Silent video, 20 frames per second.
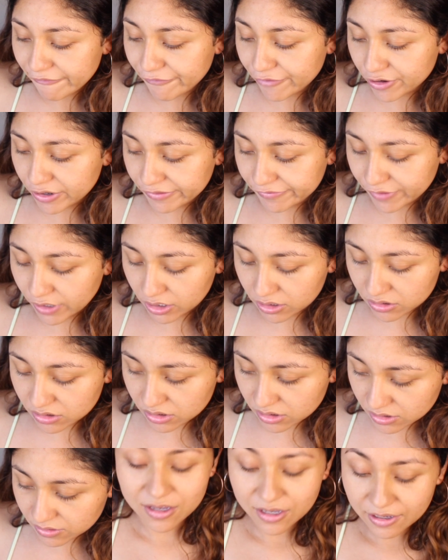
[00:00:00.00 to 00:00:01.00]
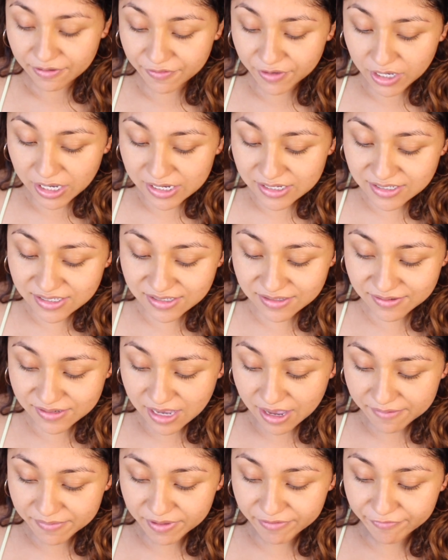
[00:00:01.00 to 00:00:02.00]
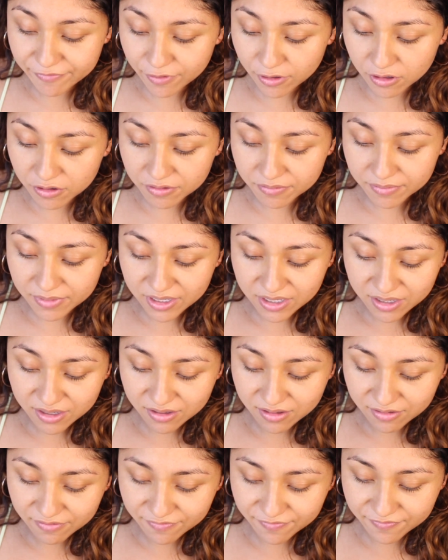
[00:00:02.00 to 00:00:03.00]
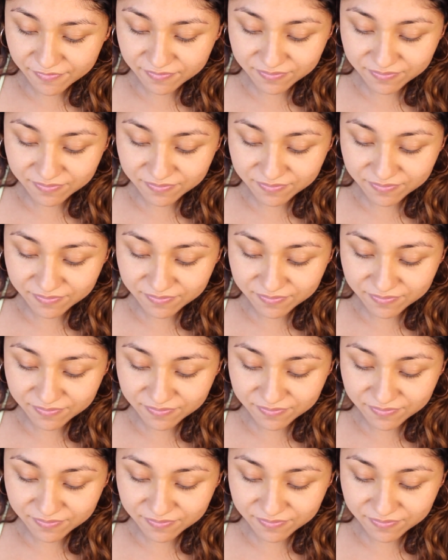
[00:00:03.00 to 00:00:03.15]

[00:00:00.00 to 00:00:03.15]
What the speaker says: Photofocus. If you guys have been following me